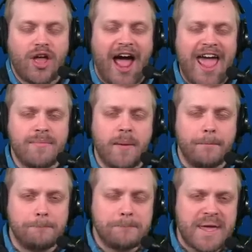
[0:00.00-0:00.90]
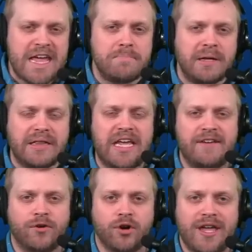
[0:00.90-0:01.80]
I am a big
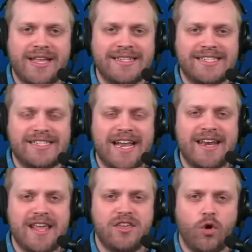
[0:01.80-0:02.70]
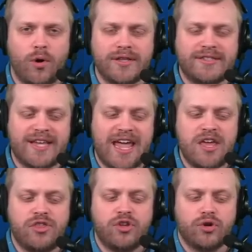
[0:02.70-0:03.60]
believer in sending your
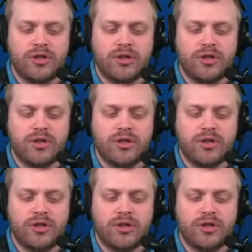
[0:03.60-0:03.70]
day, your